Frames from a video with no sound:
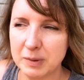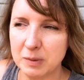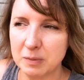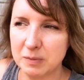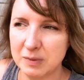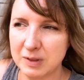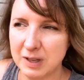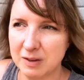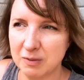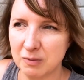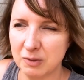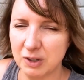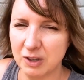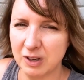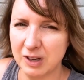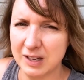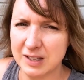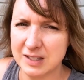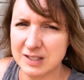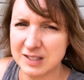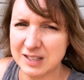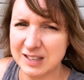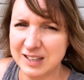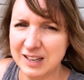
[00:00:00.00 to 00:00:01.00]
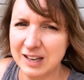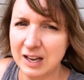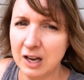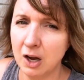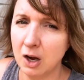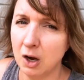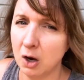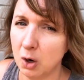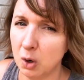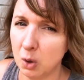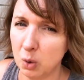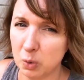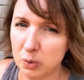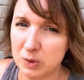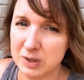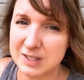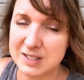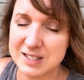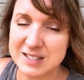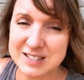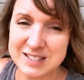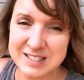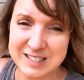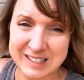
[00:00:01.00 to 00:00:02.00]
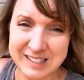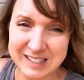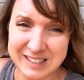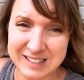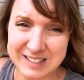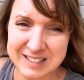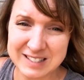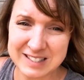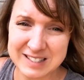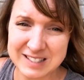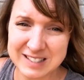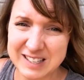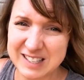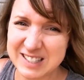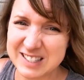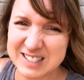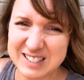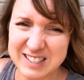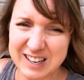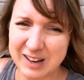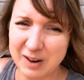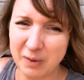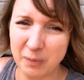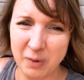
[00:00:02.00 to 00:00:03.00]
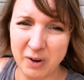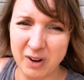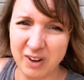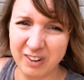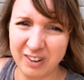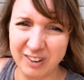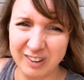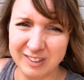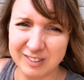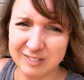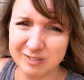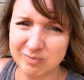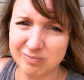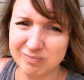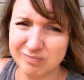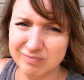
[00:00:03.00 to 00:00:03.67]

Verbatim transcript: and then realized, oh, this stinks. It's not water.